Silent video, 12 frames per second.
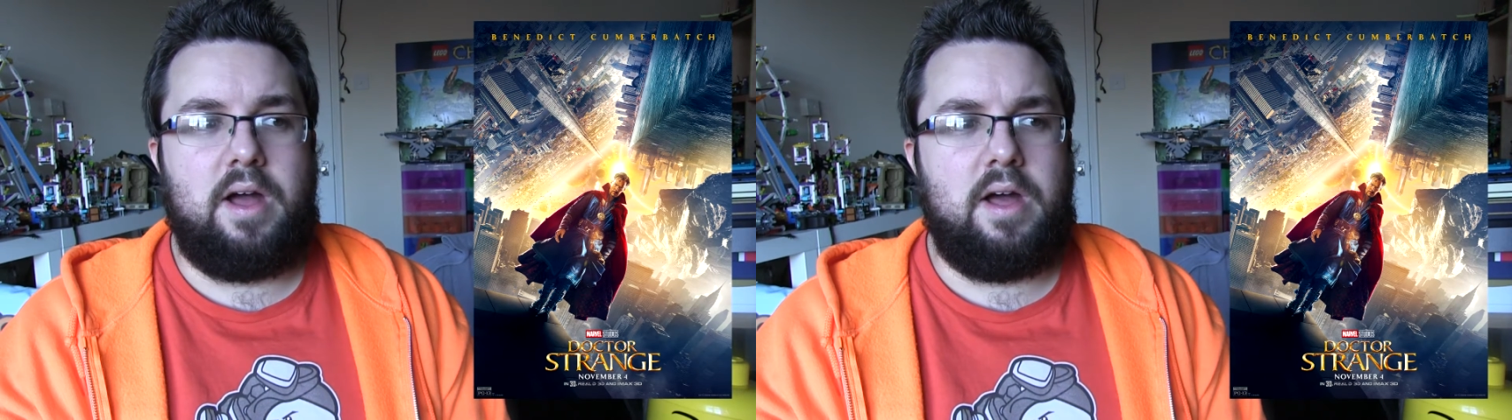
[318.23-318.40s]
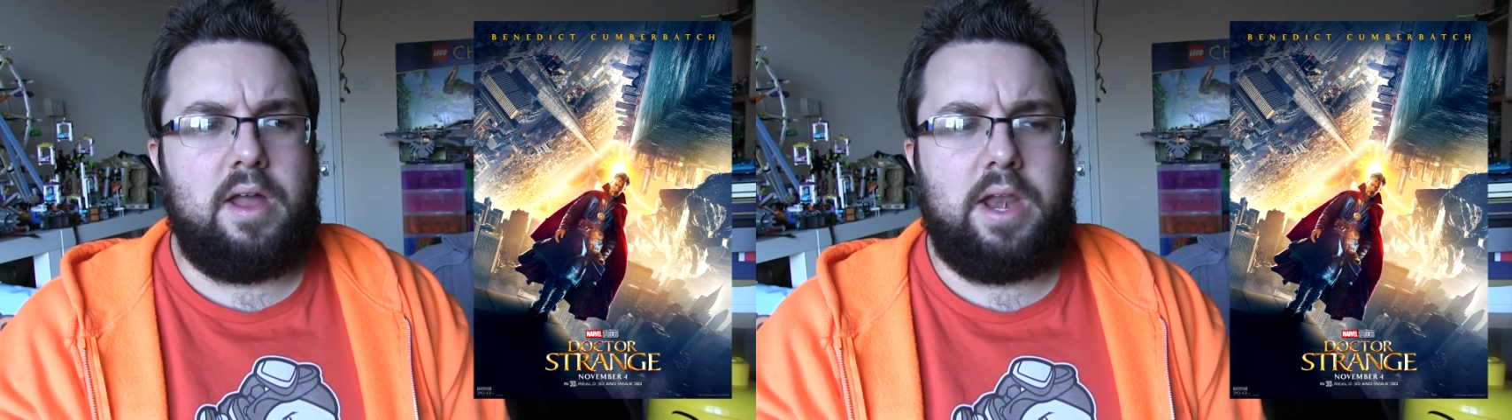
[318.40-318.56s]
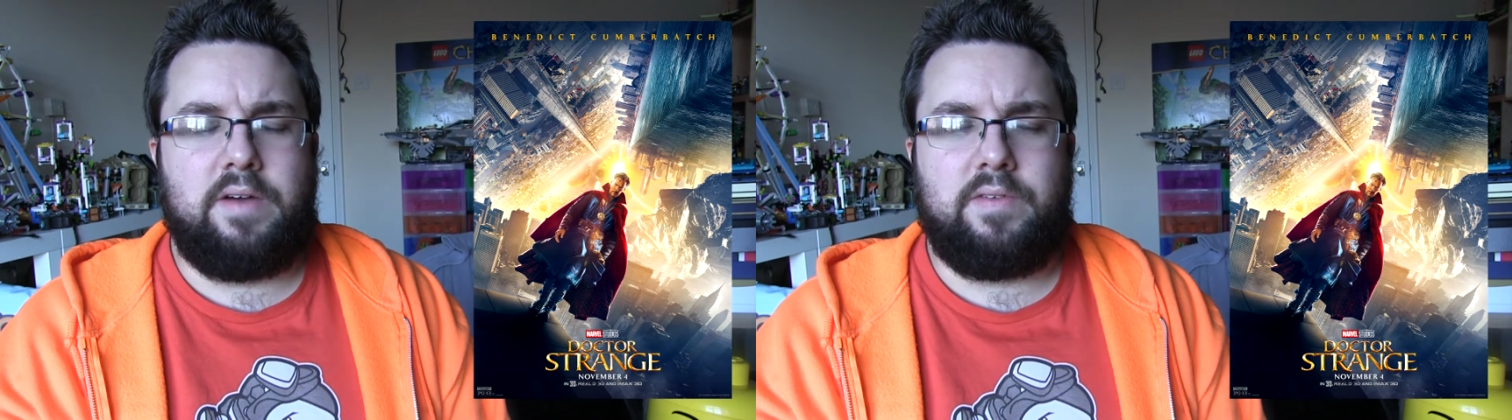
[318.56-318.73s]

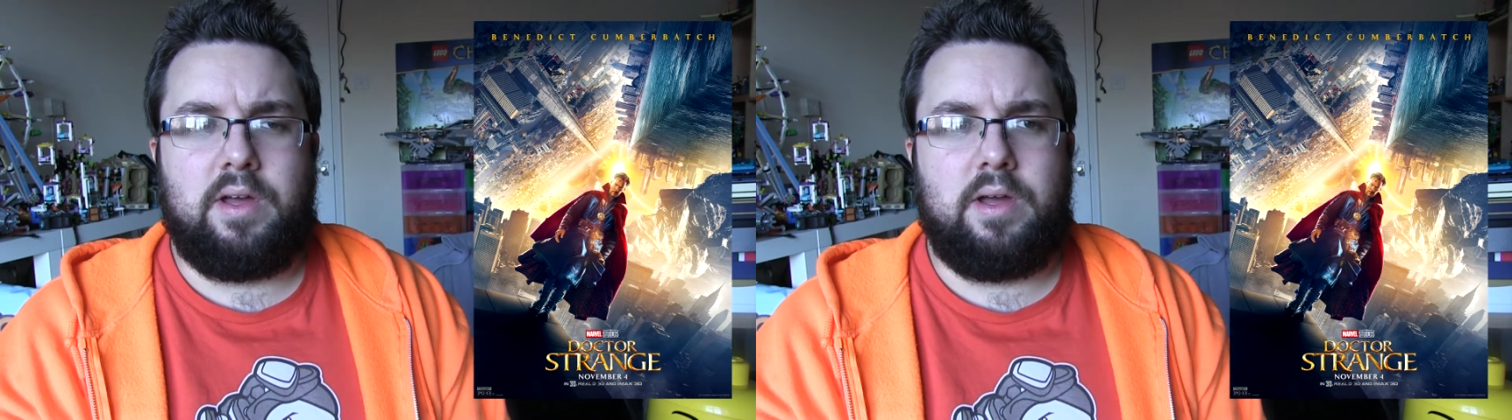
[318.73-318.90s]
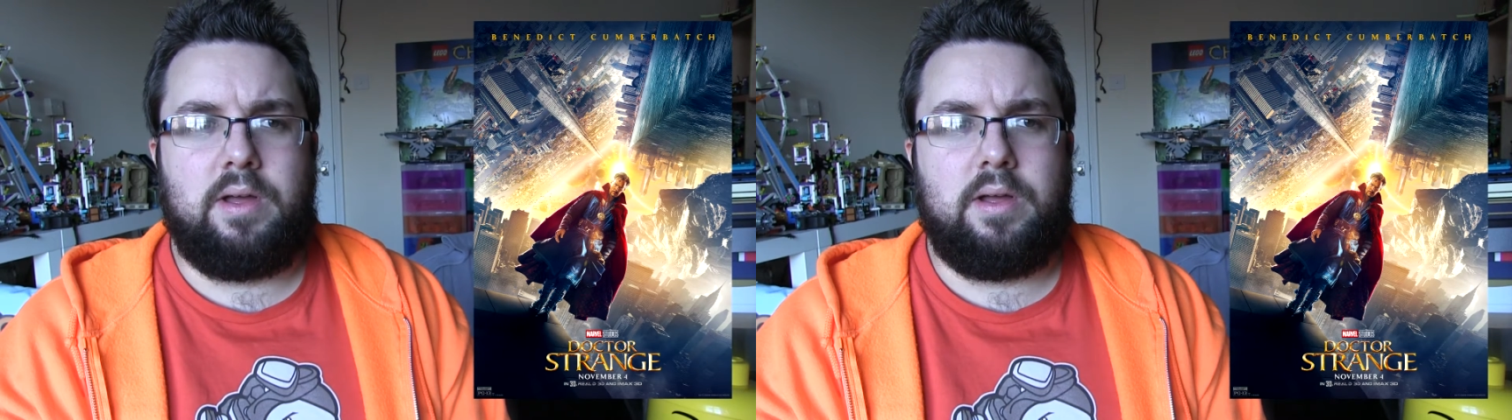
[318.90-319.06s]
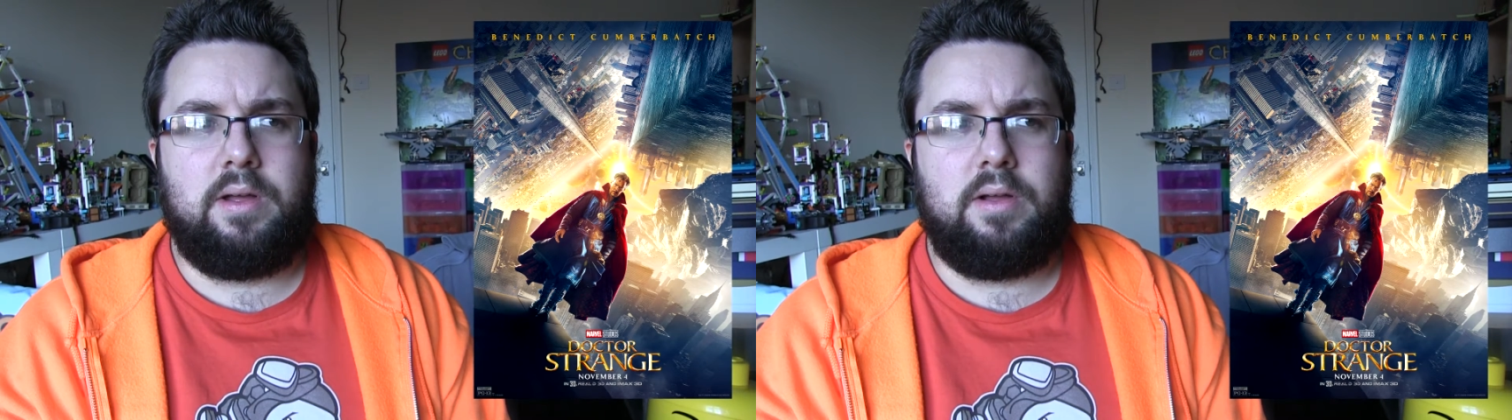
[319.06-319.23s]

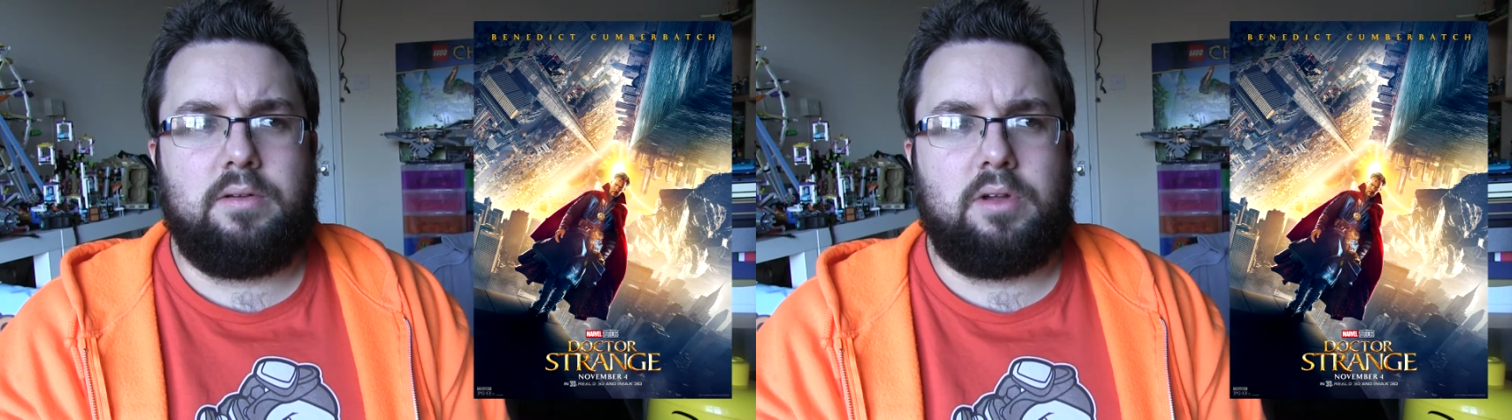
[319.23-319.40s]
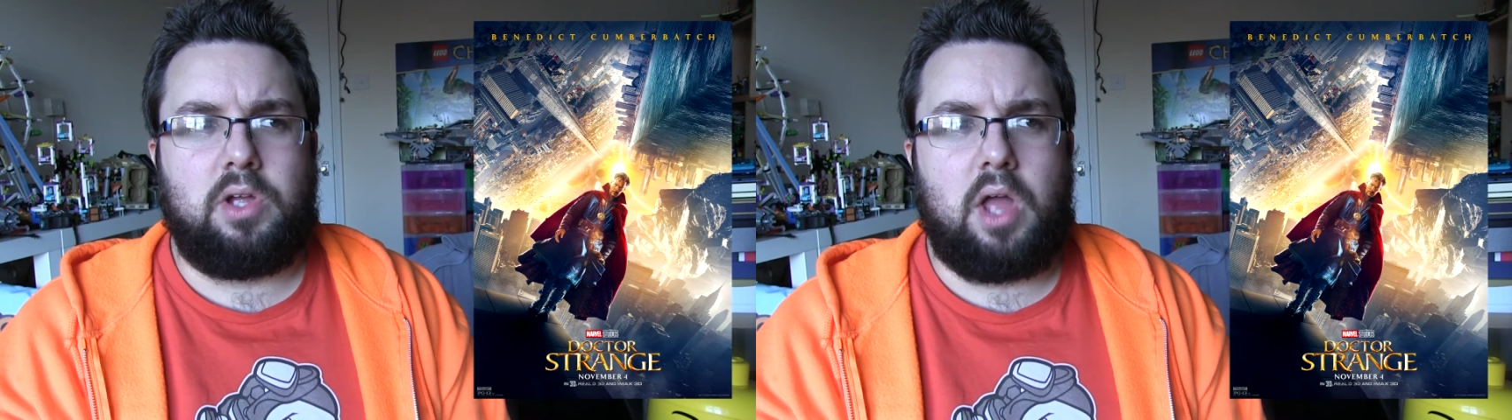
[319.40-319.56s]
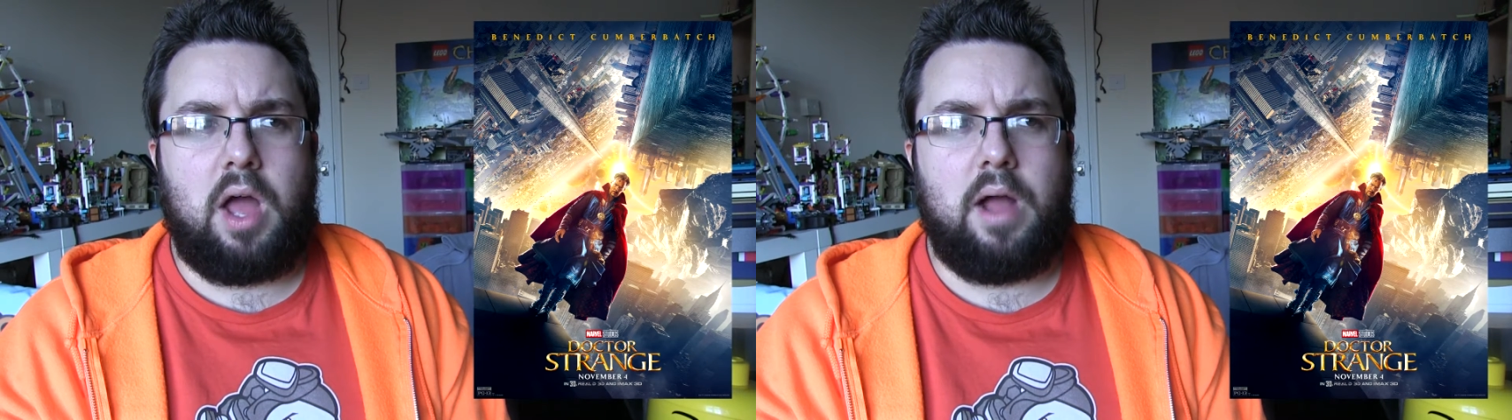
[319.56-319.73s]
another
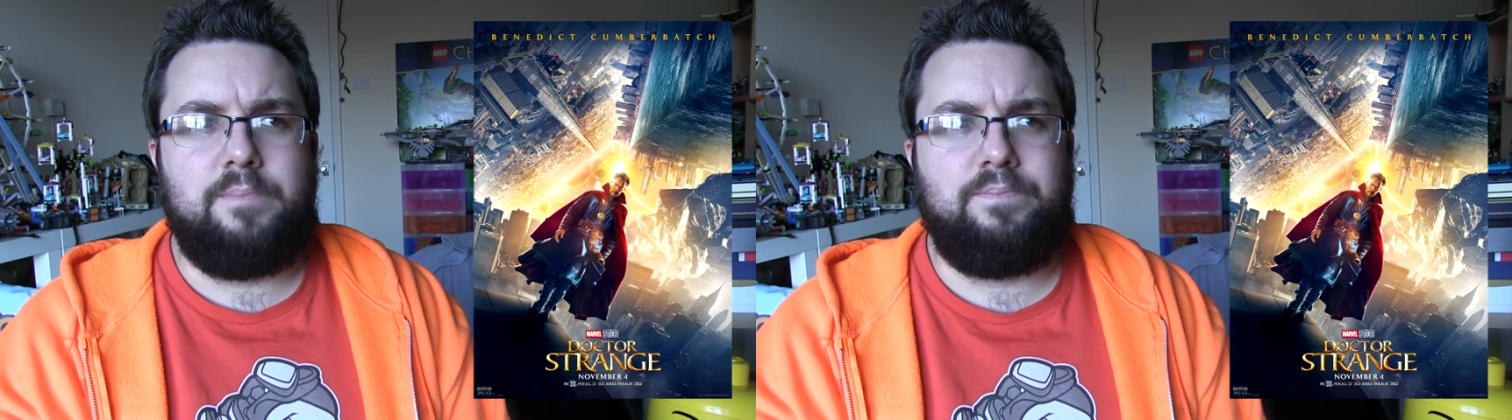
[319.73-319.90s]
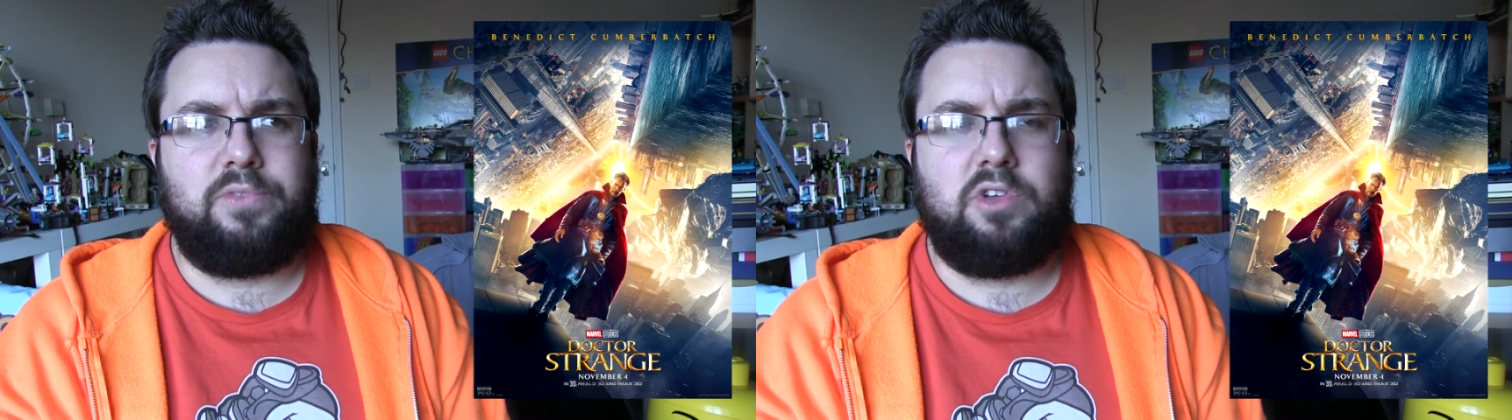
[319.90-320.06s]
um,